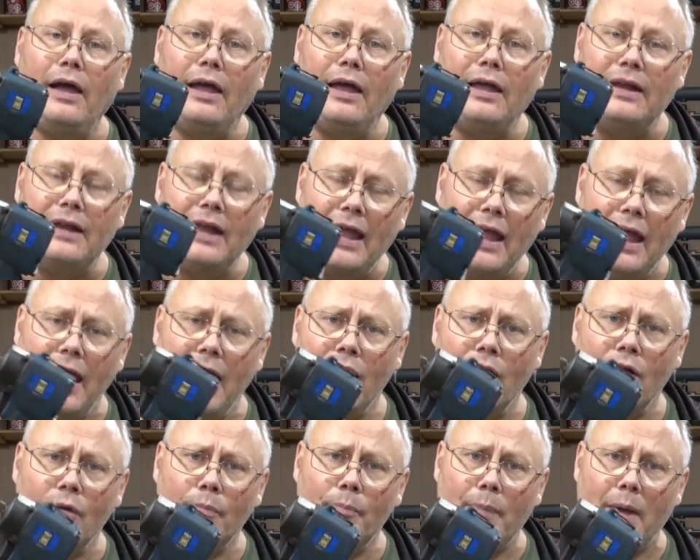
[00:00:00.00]
an
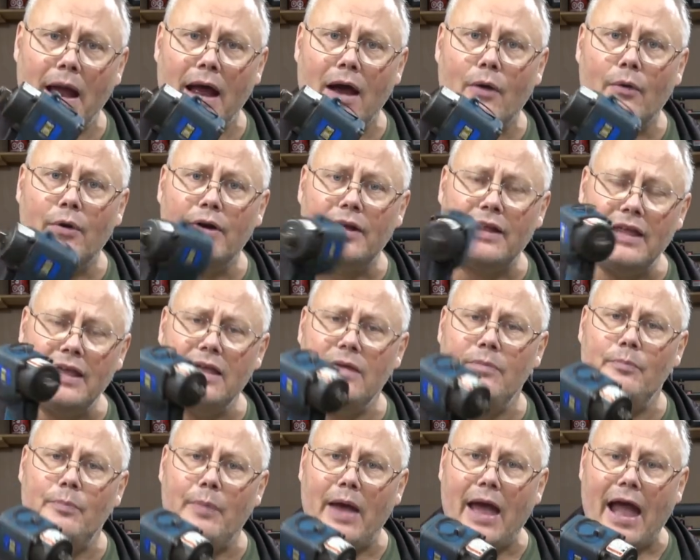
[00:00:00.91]
air-powered
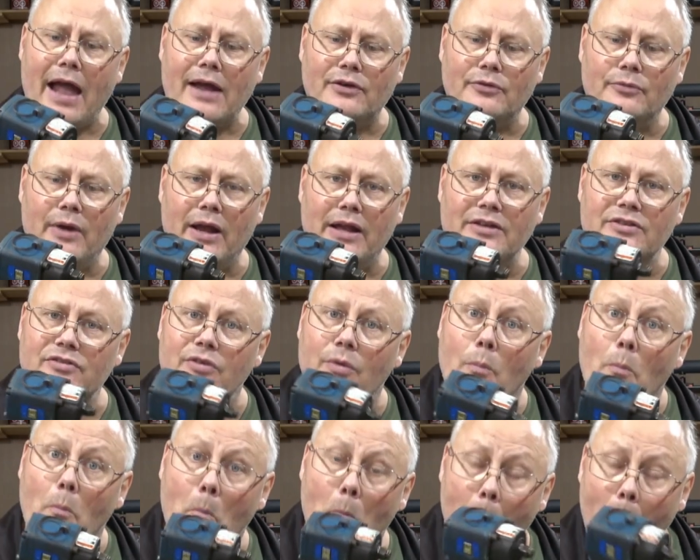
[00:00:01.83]
impact wrench
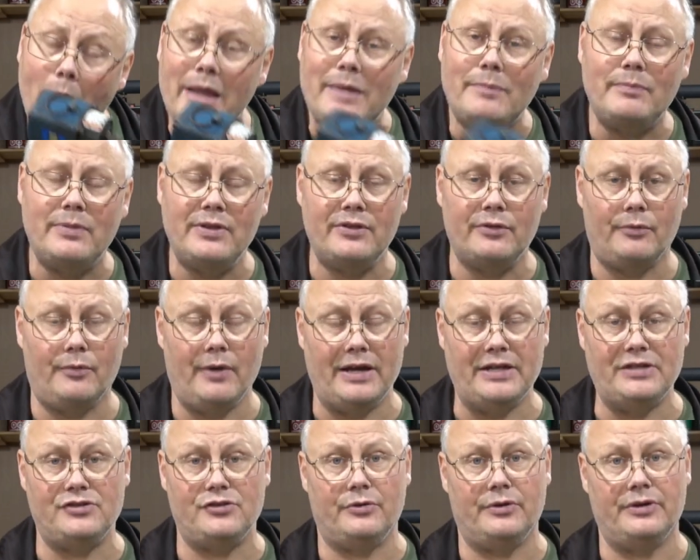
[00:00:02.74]
might be the
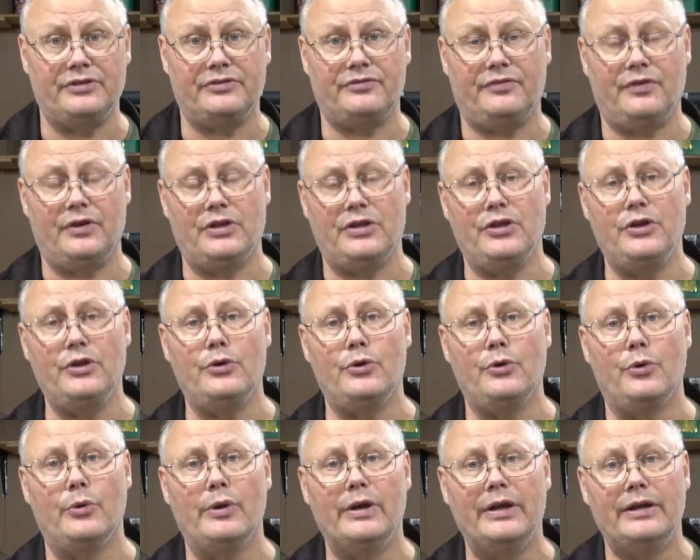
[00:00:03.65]
right choice for
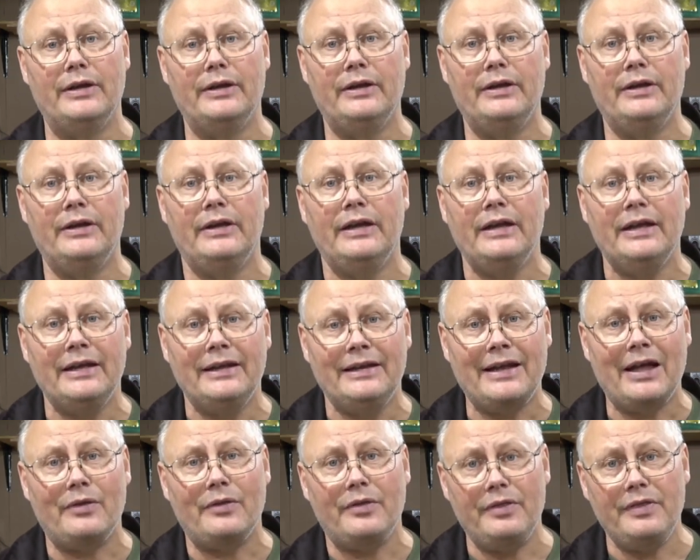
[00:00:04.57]
you.
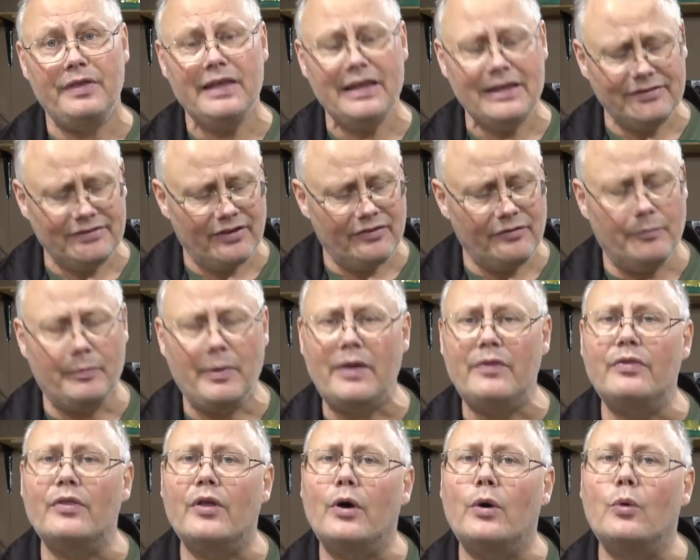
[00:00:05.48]
Now, these have
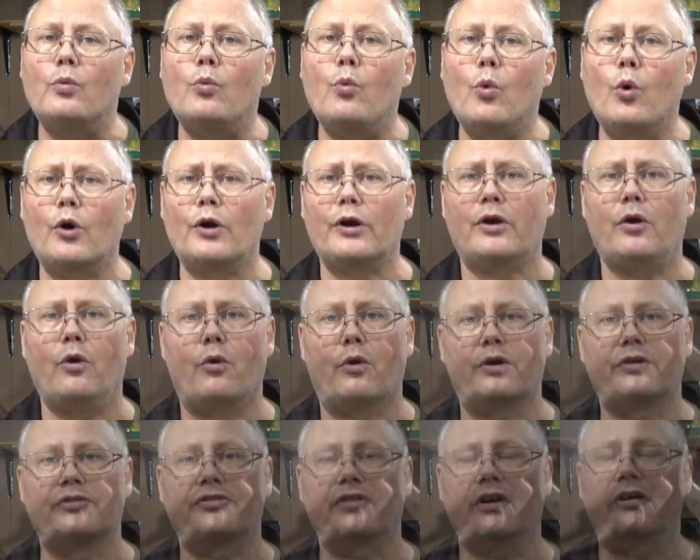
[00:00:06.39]
been the workhorse